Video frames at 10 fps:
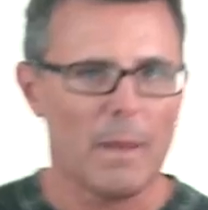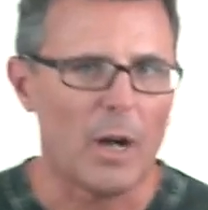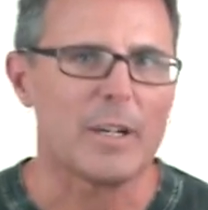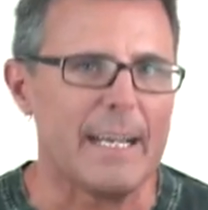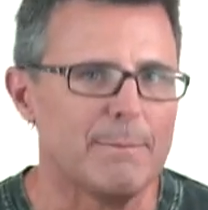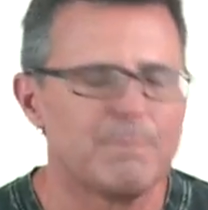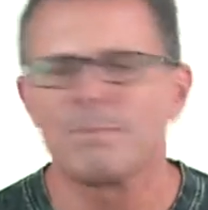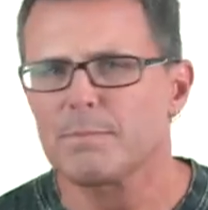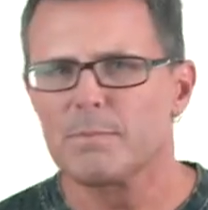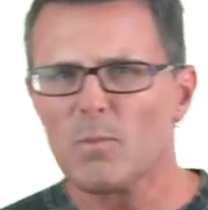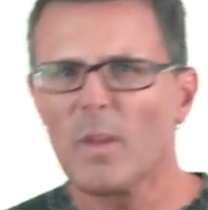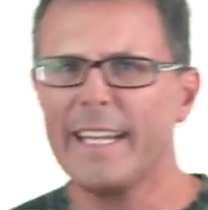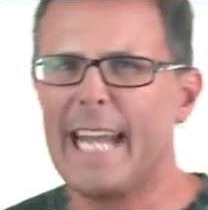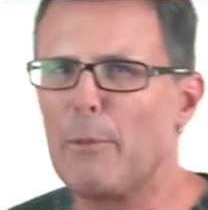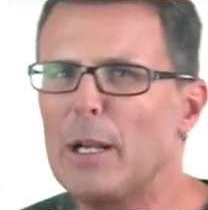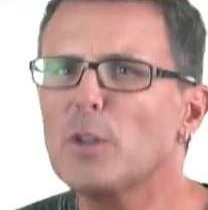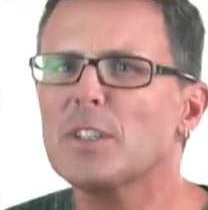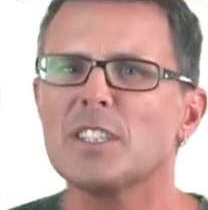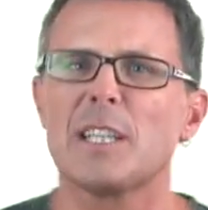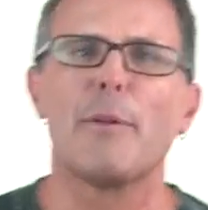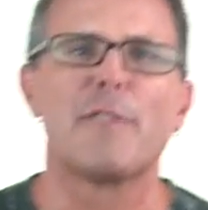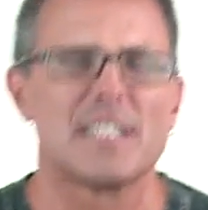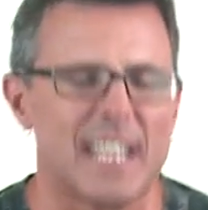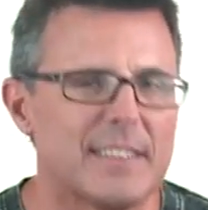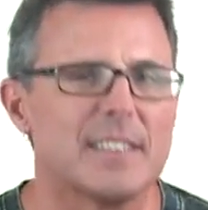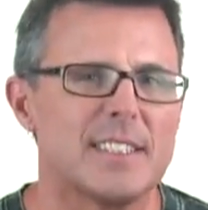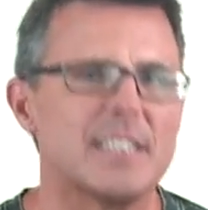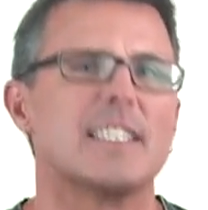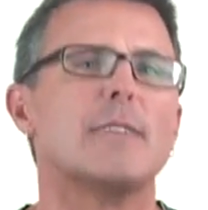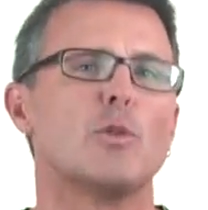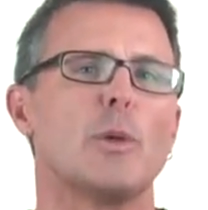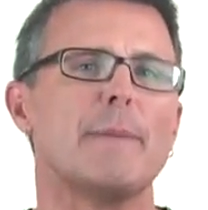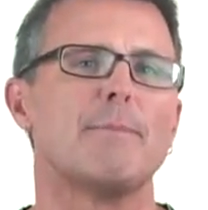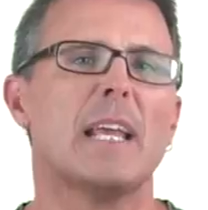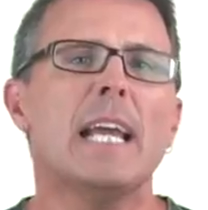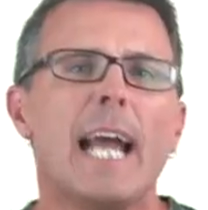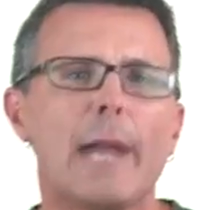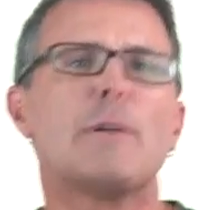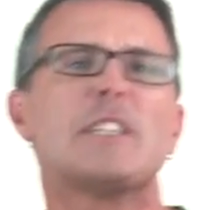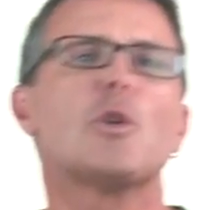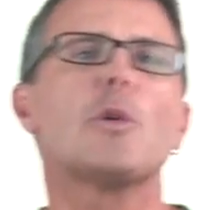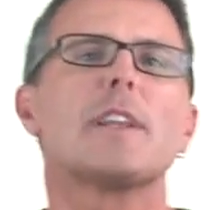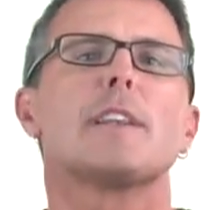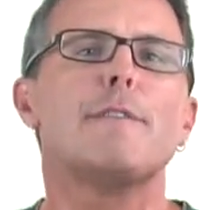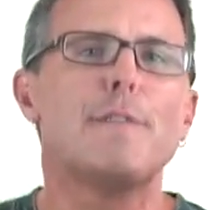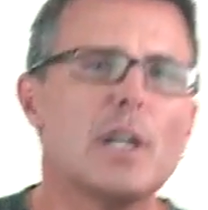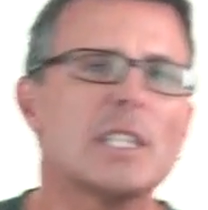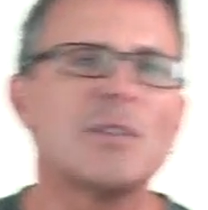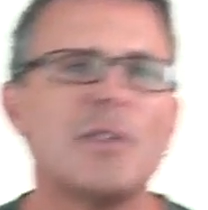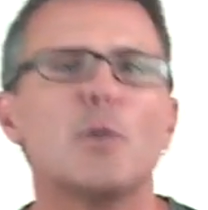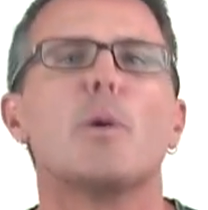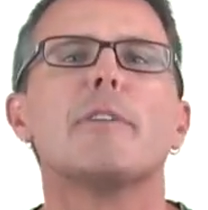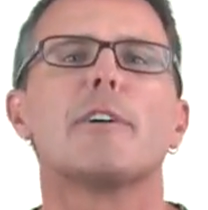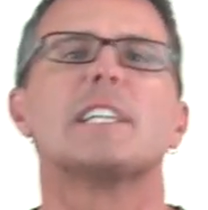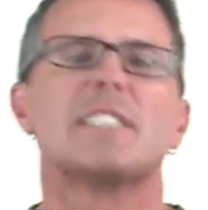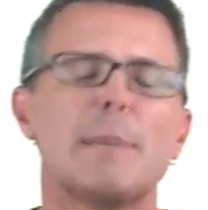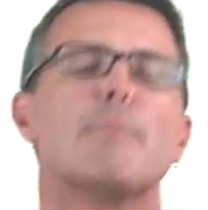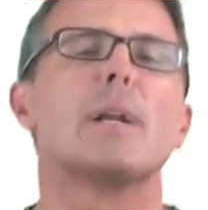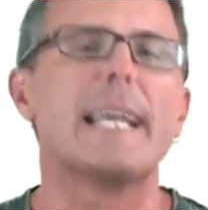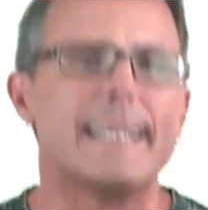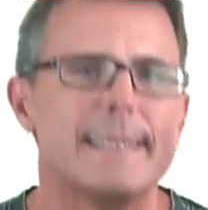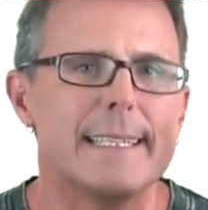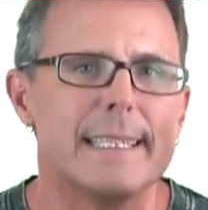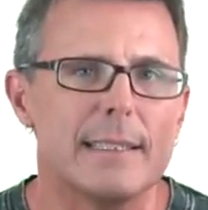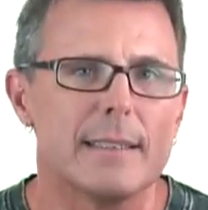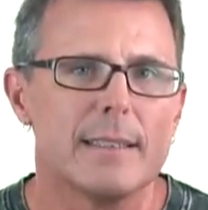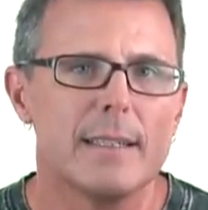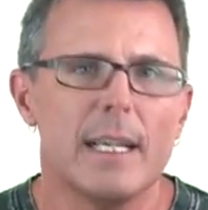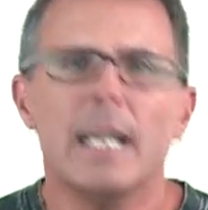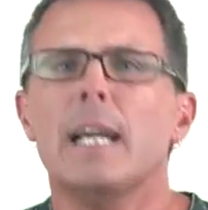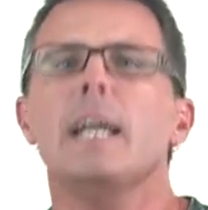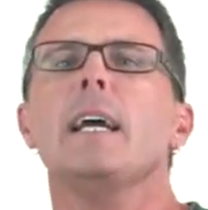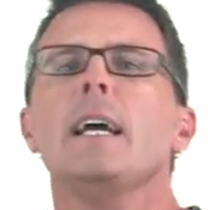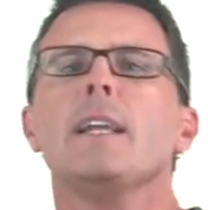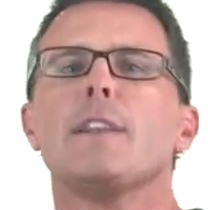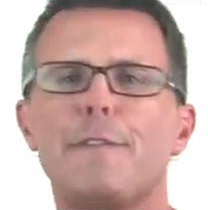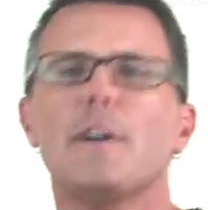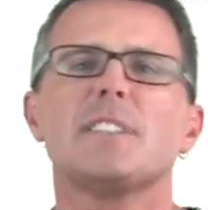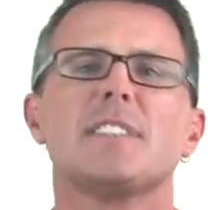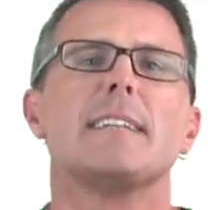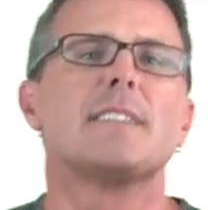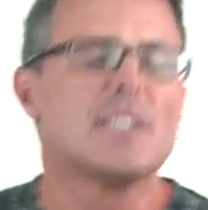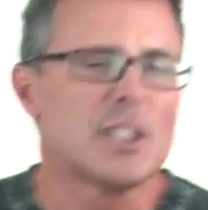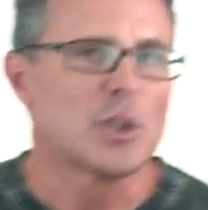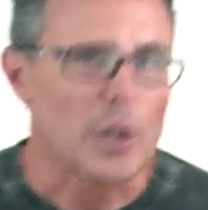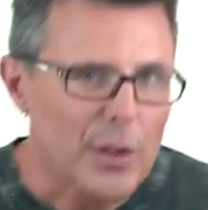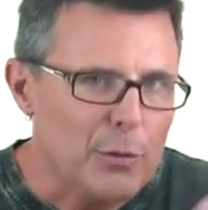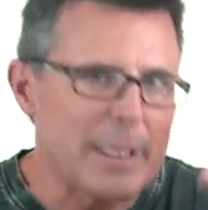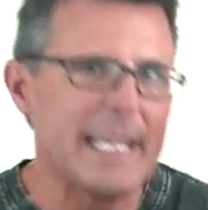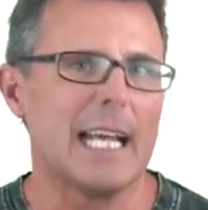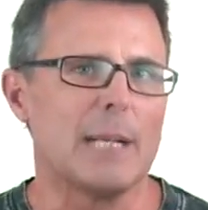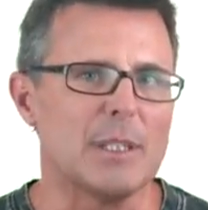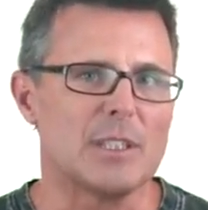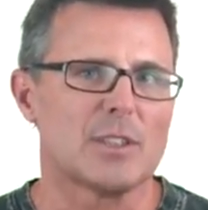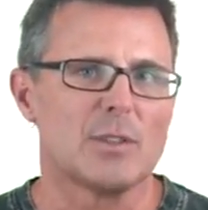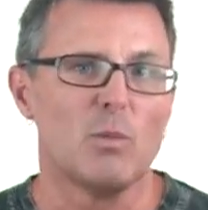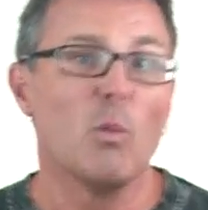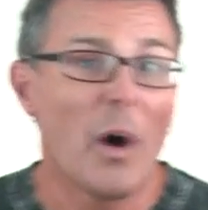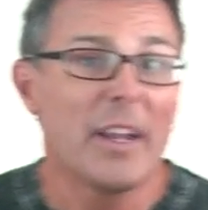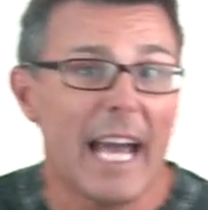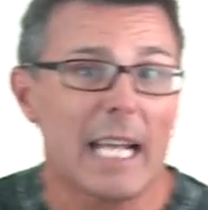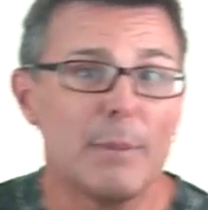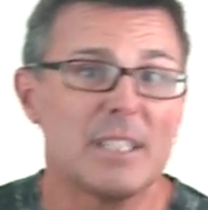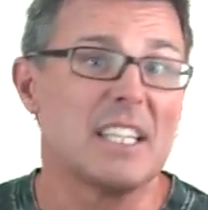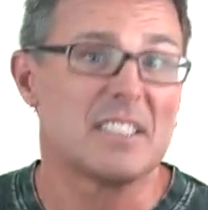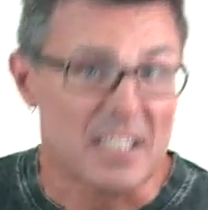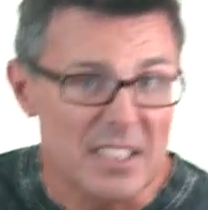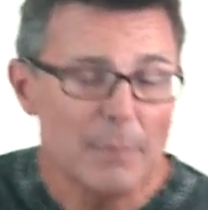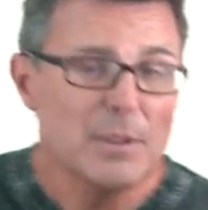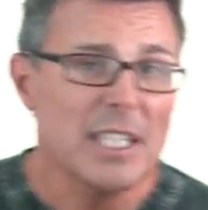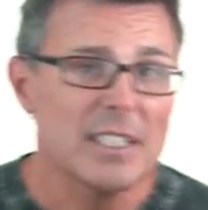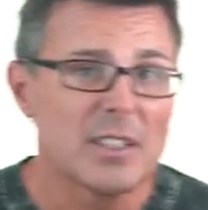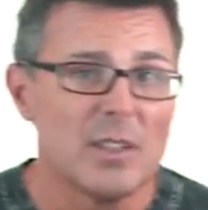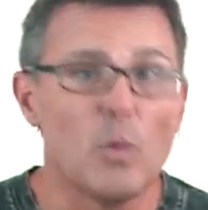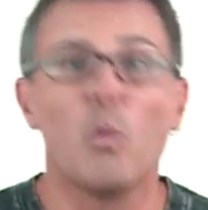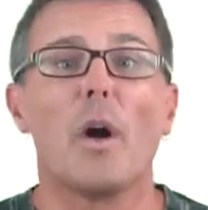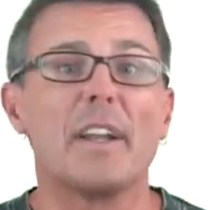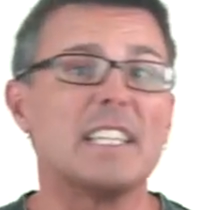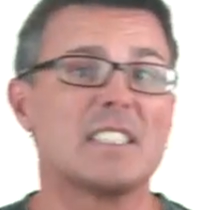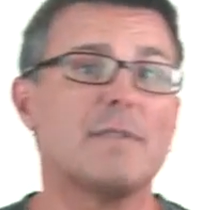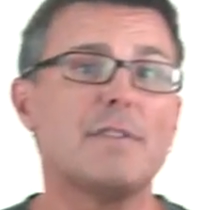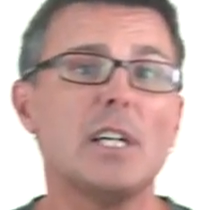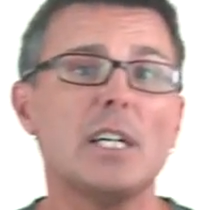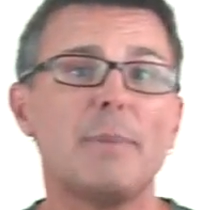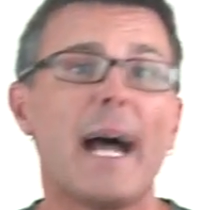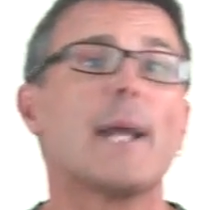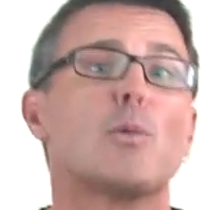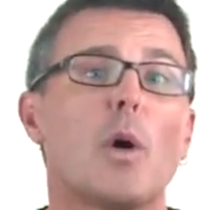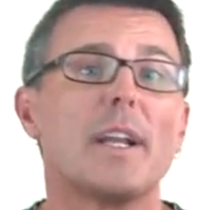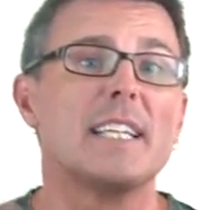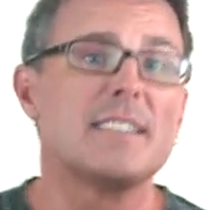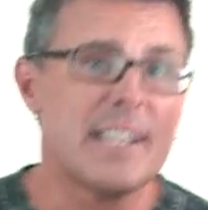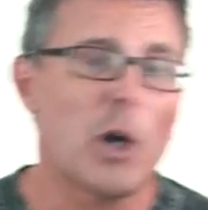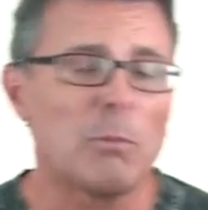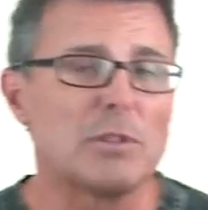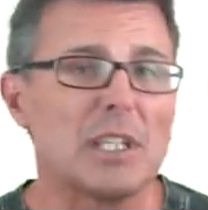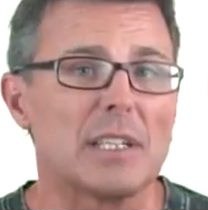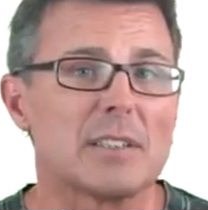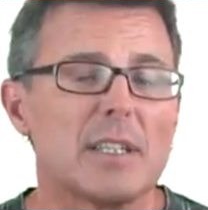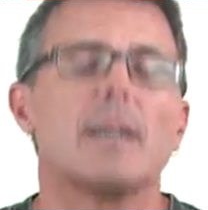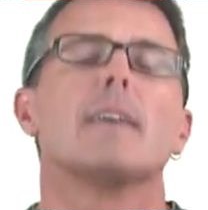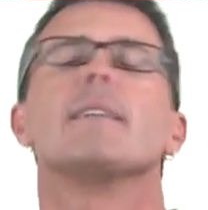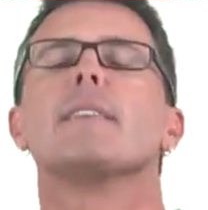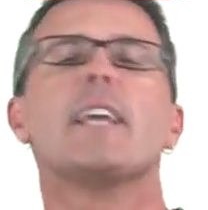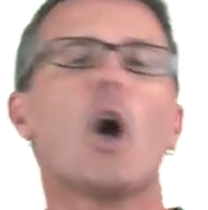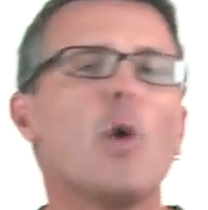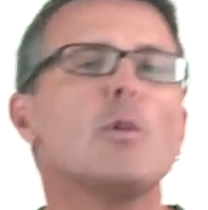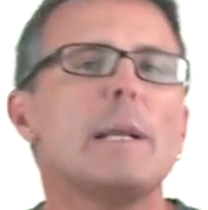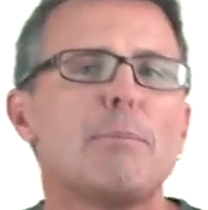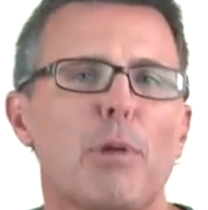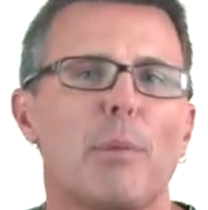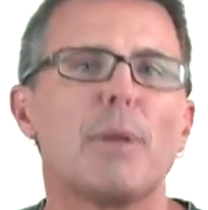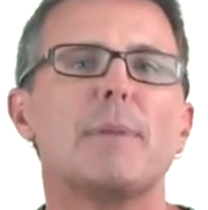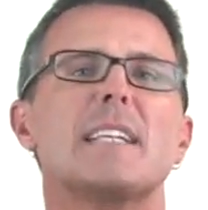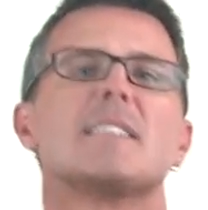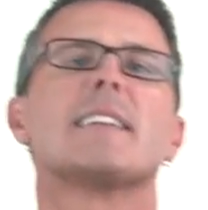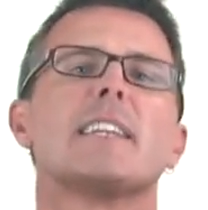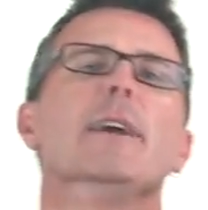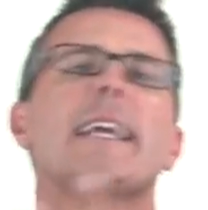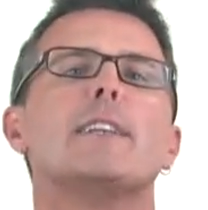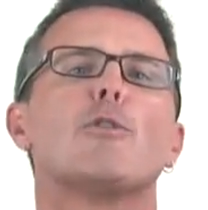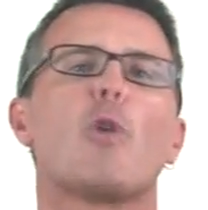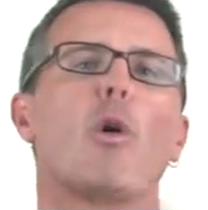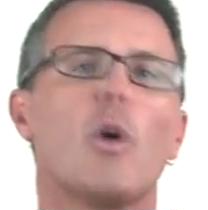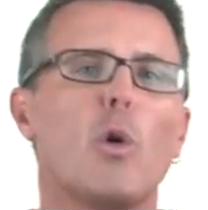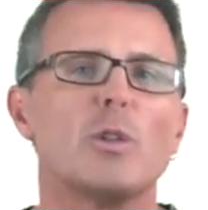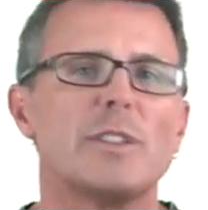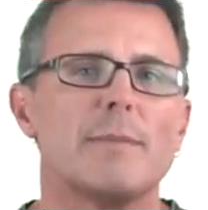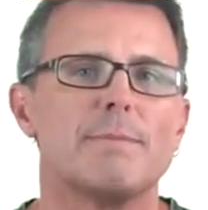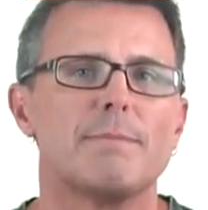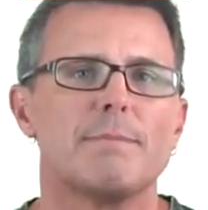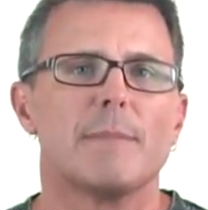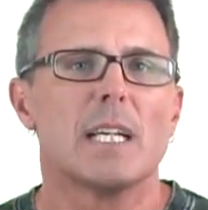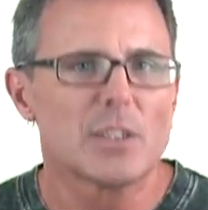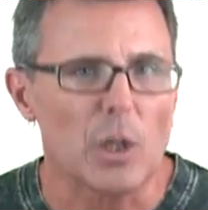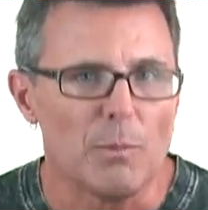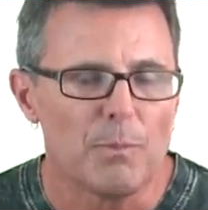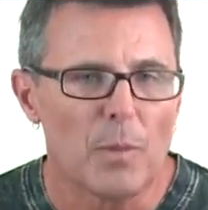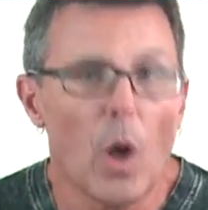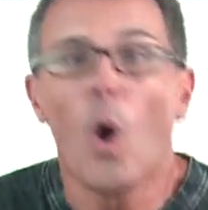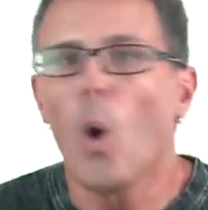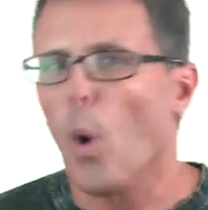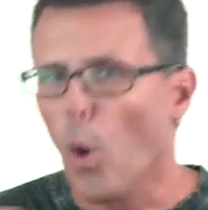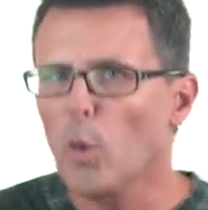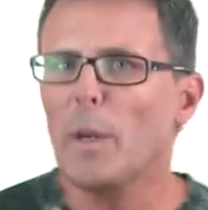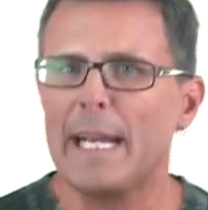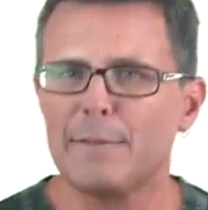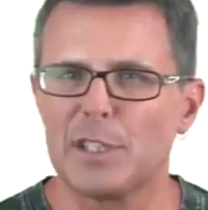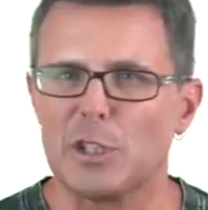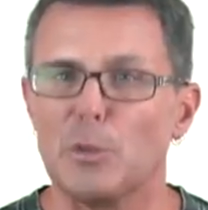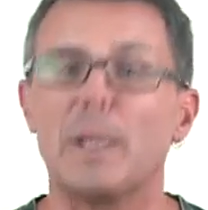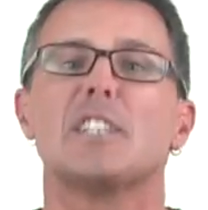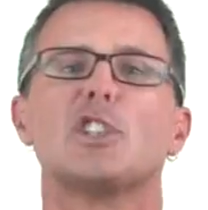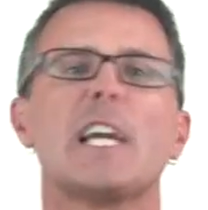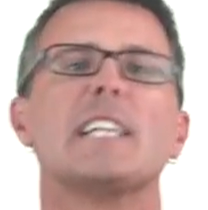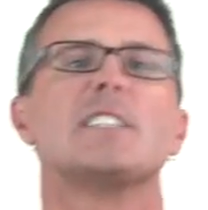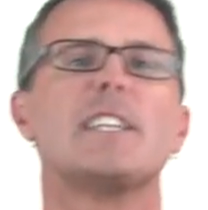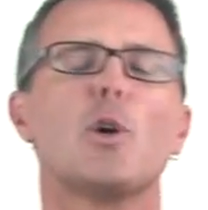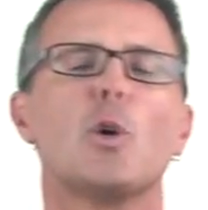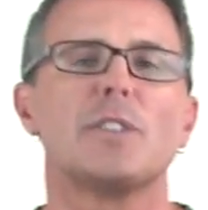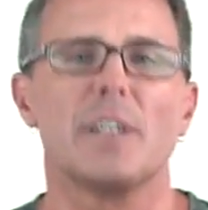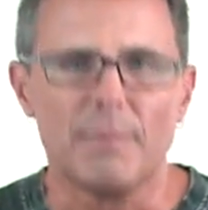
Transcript: Okay, now we looked at some of the sentences, didn't we? And we saw that the first few were very simple indeed. The first sentence has got 3 elements. One element is the subject, one is the verb, and one is the object. The only problem is that they're in the wrong order. So, all we have to do is change the order.